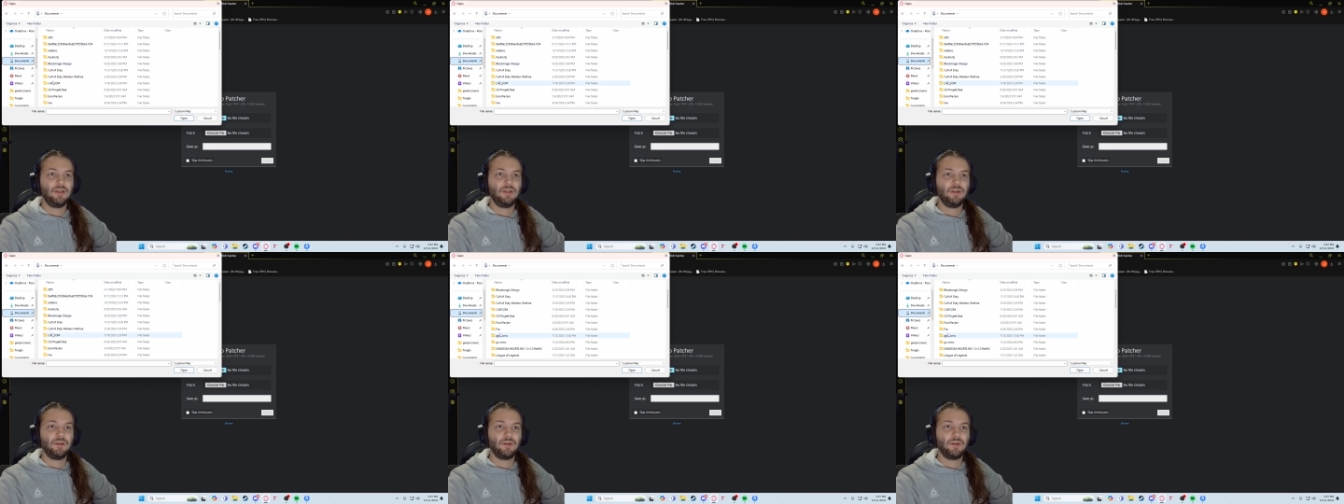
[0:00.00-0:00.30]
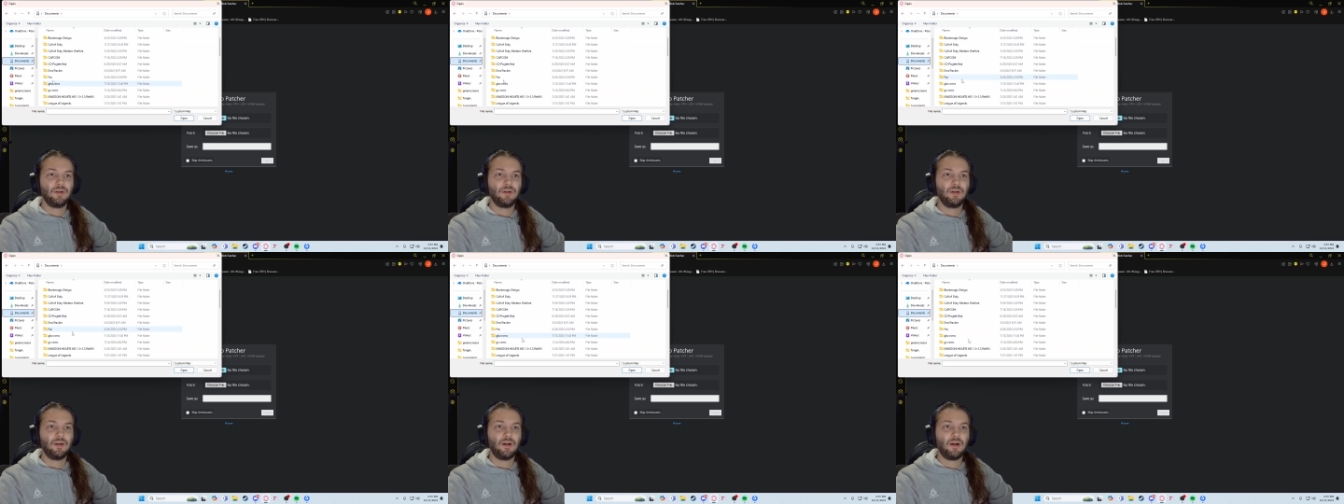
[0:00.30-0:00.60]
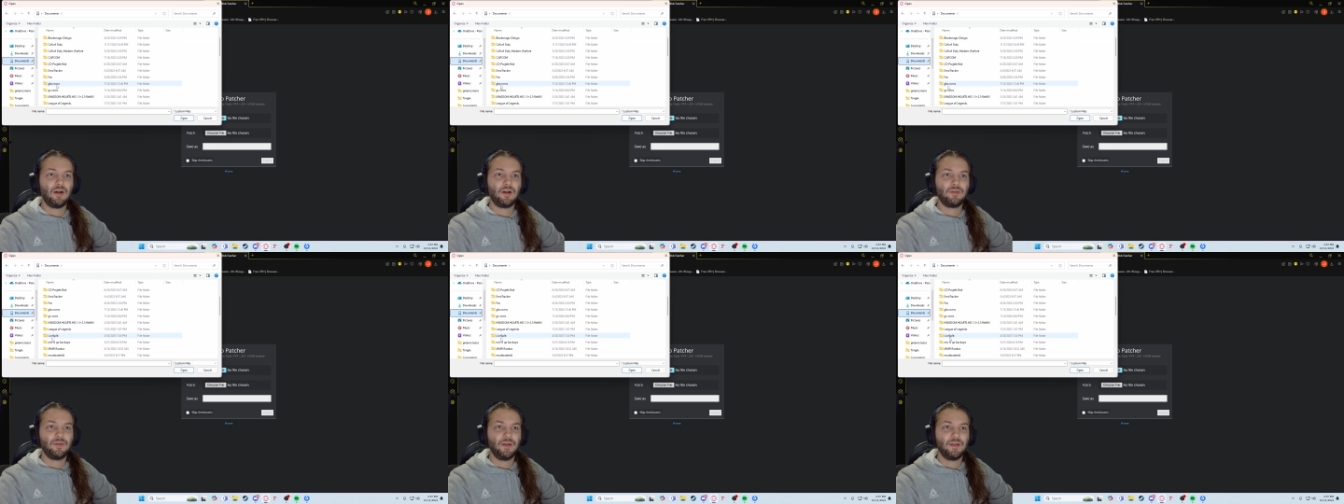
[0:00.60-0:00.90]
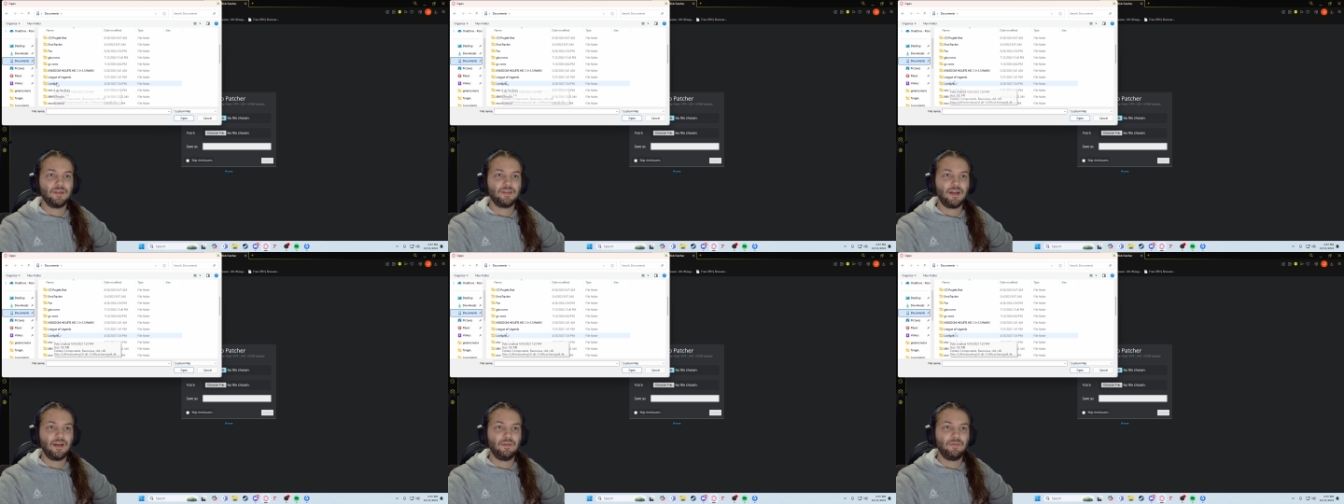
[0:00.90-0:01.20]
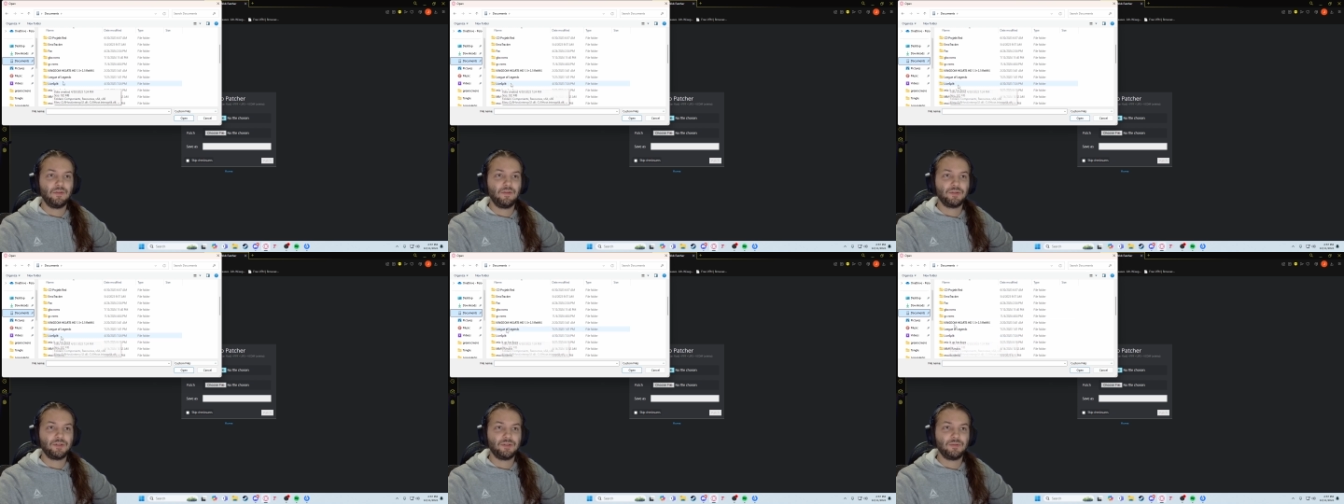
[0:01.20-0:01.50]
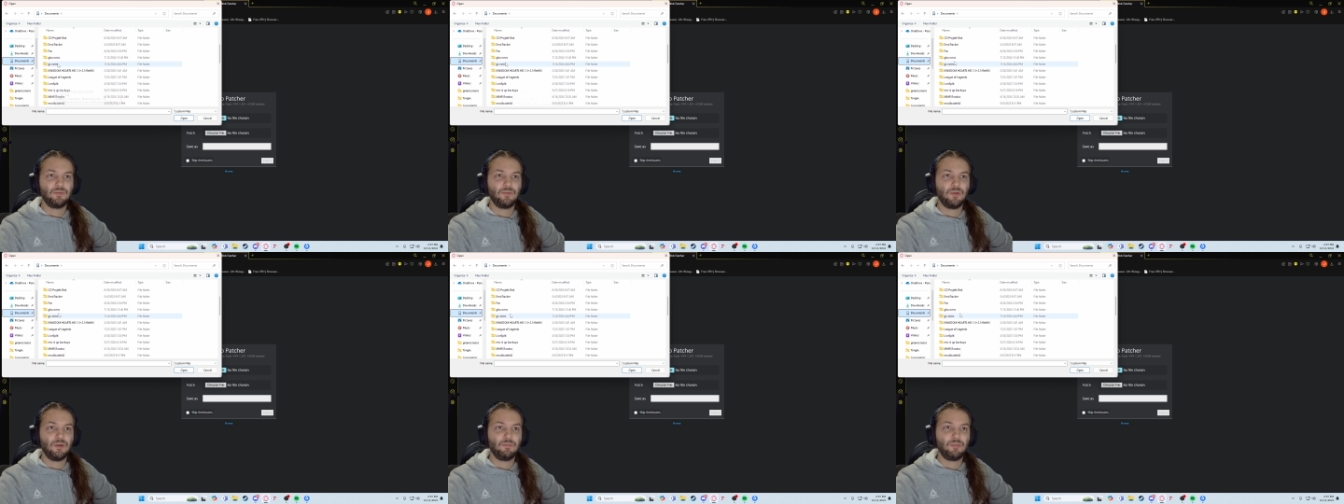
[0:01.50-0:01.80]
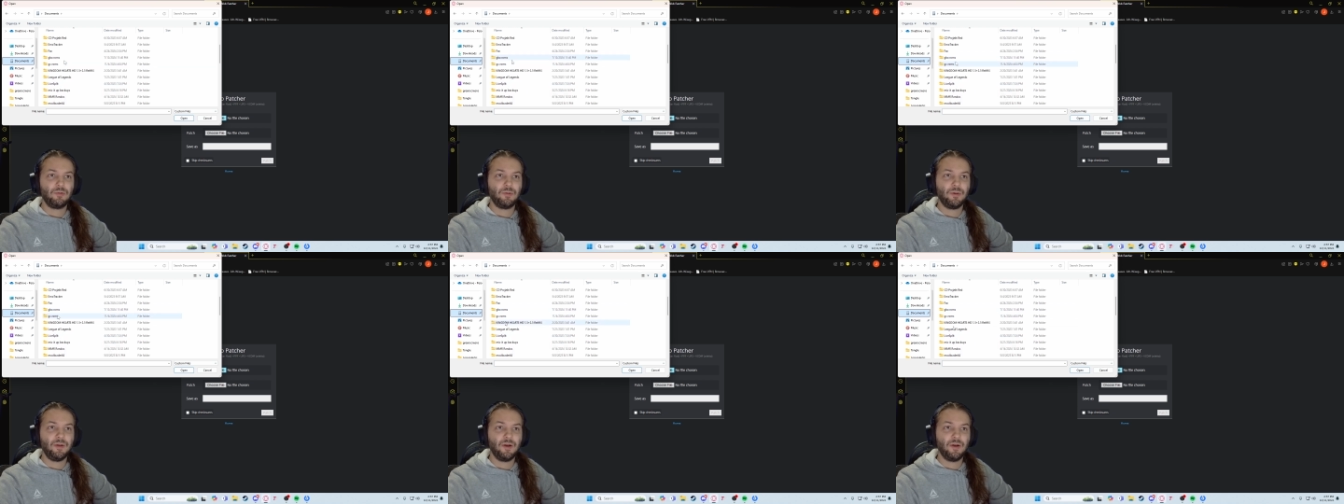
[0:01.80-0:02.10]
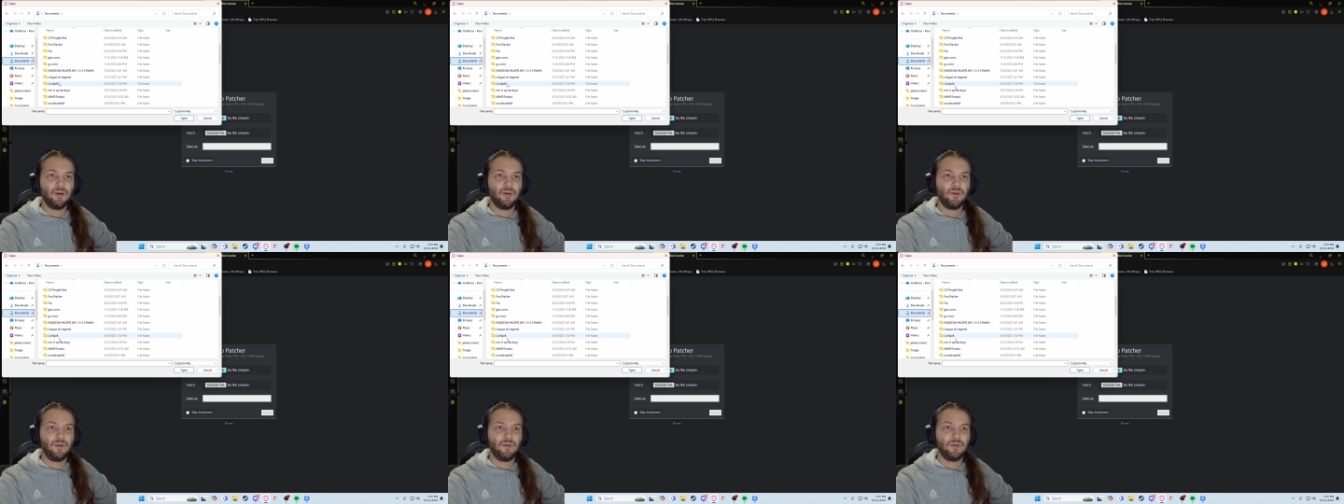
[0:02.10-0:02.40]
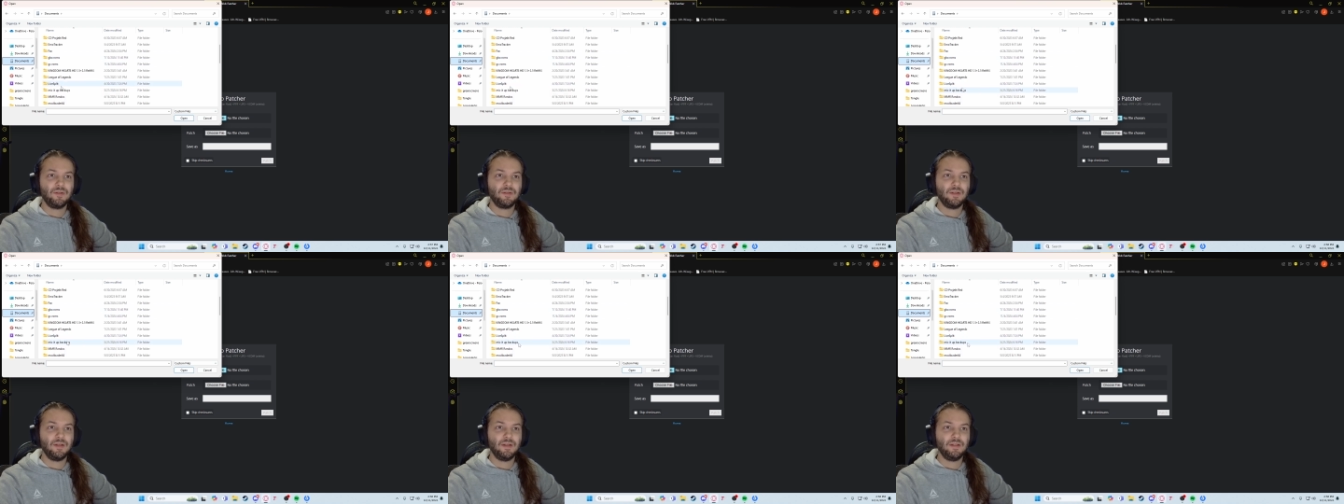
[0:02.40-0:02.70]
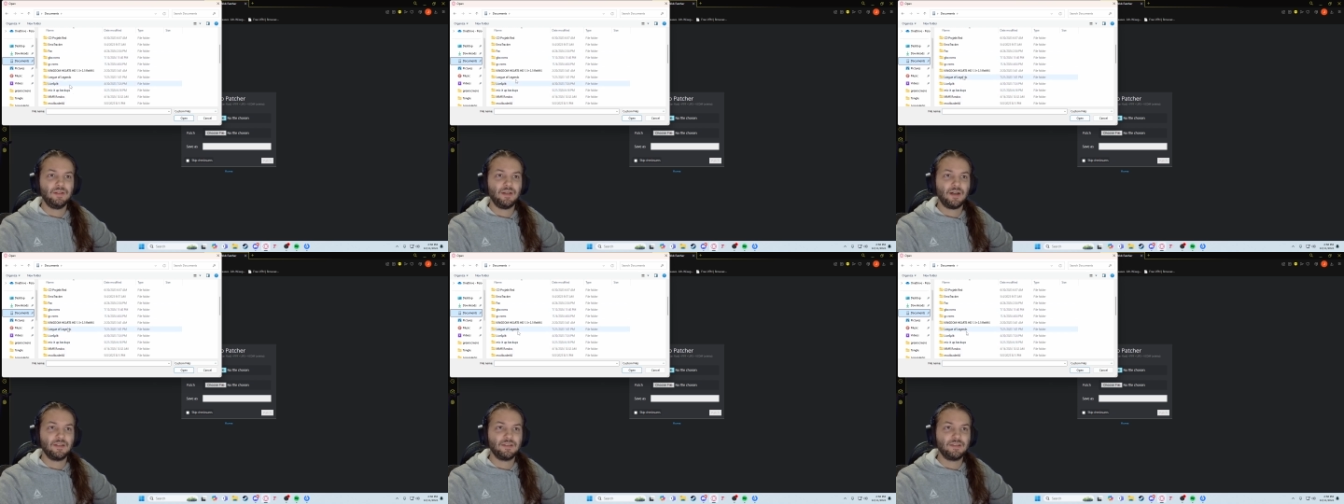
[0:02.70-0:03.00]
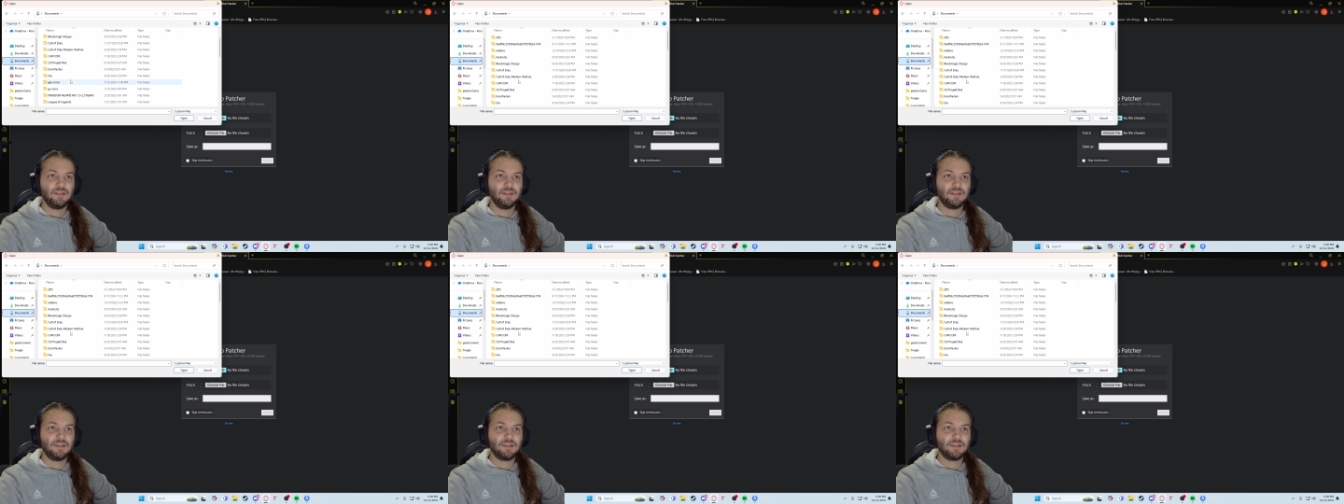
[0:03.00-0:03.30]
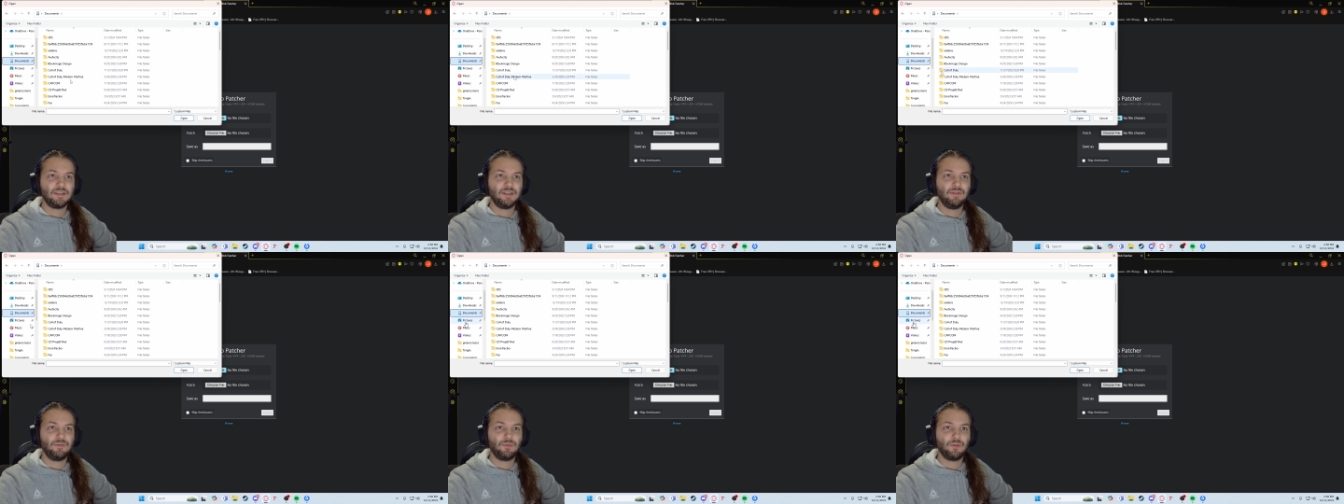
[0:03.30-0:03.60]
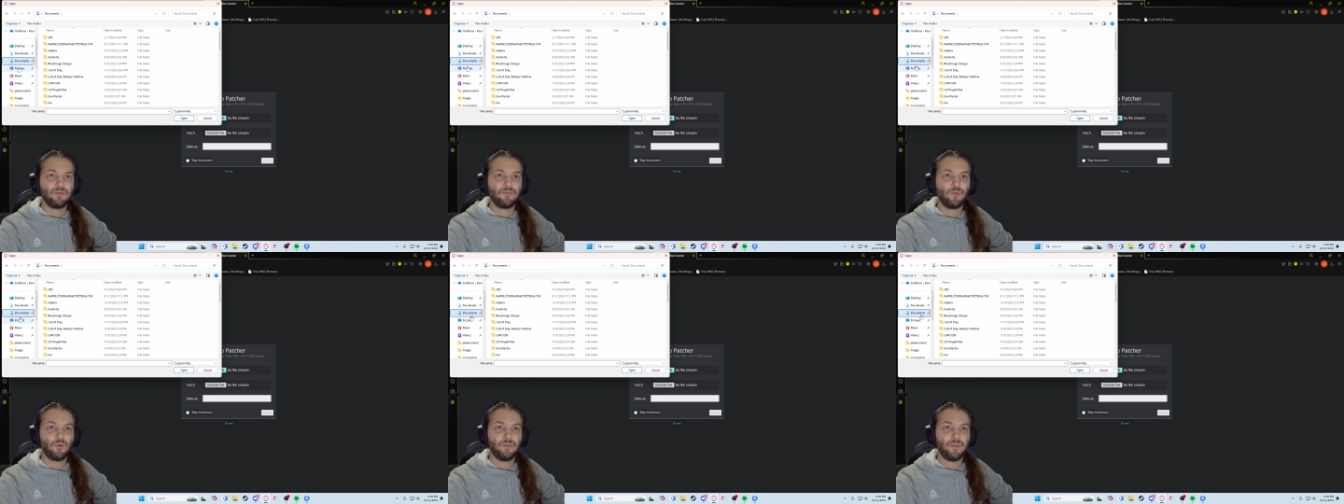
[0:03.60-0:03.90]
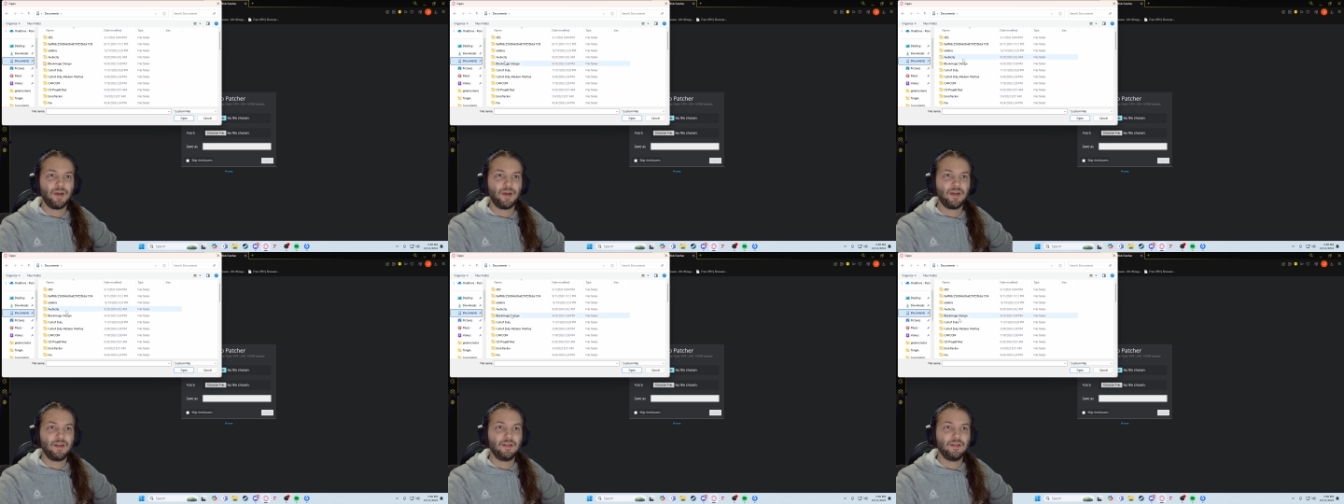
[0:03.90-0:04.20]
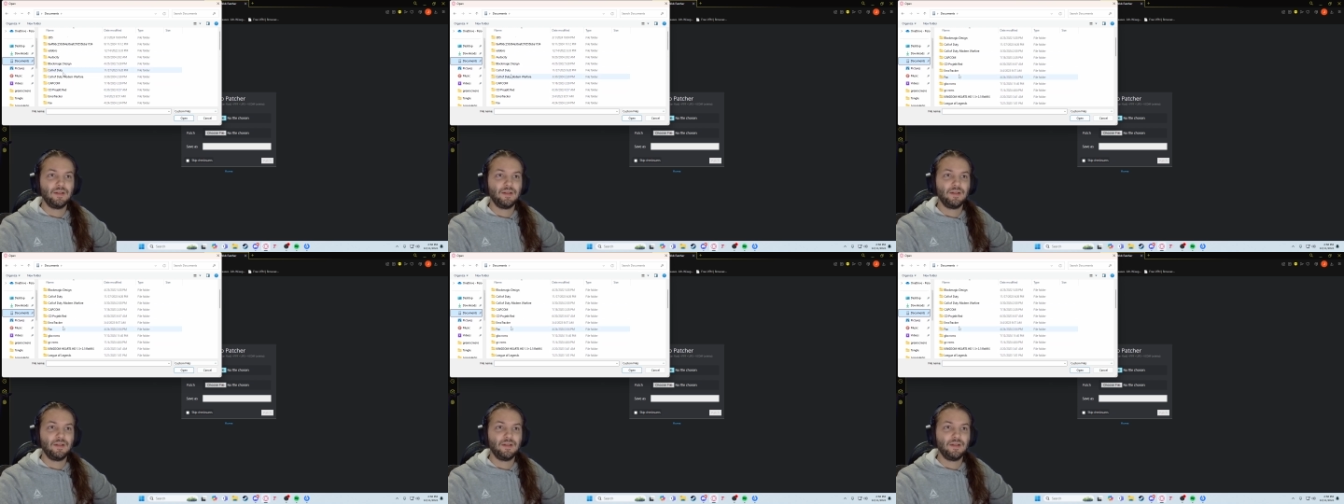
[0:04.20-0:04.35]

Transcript: your Ocarina of Time version 1.0 and .z64 format.